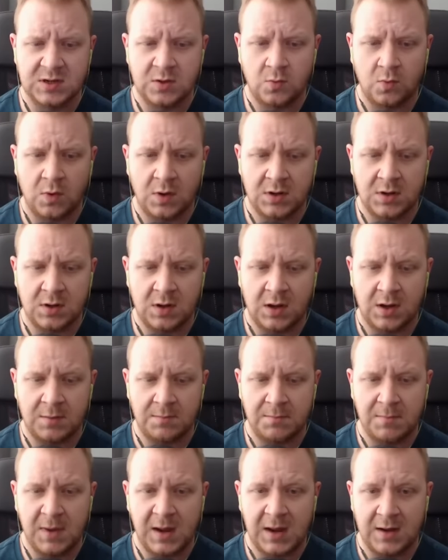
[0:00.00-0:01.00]
whatnot
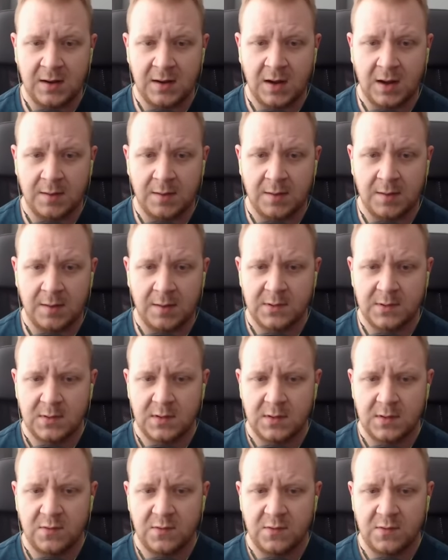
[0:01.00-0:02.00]
made up
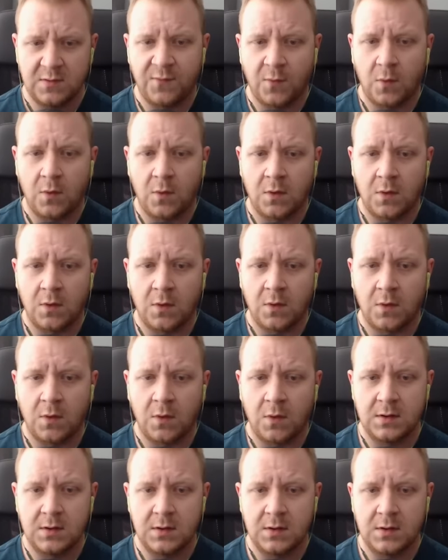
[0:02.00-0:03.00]
for
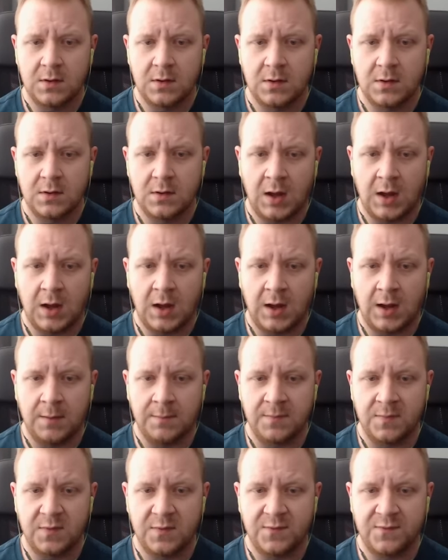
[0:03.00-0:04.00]

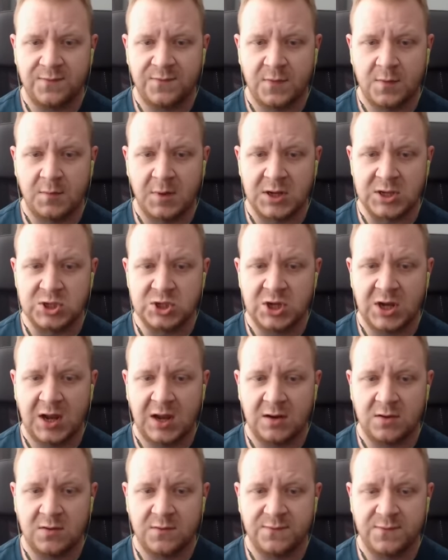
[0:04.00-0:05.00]
my
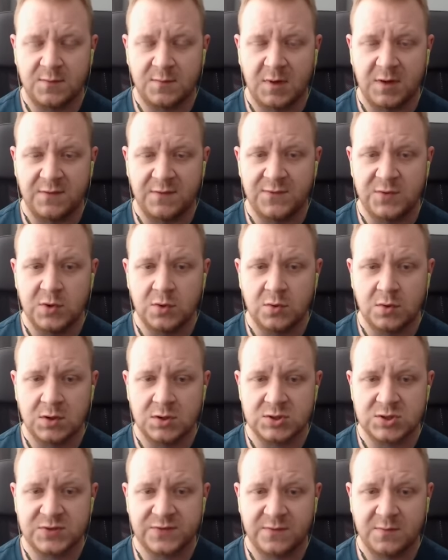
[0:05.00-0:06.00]
channel, for my
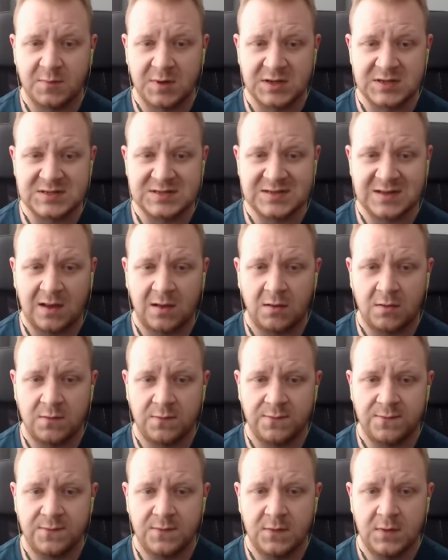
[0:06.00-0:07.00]
viewers, for
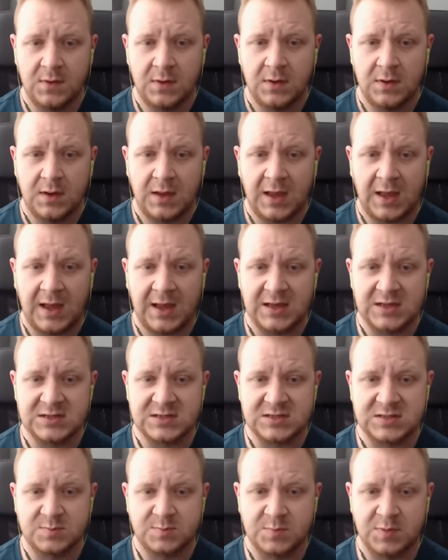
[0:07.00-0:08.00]
myself,
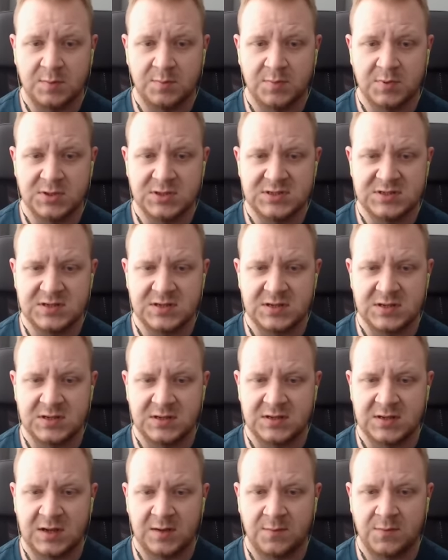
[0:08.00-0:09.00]
as publicity
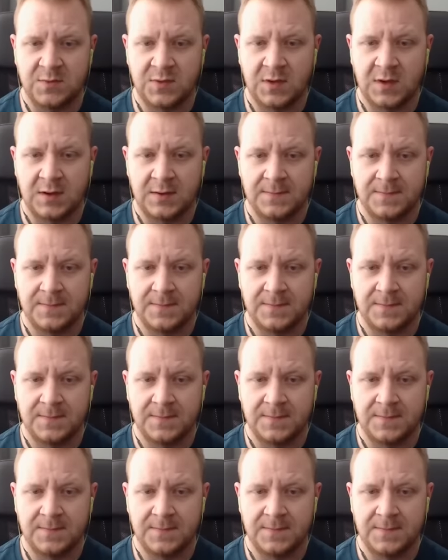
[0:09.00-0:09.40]
type thing.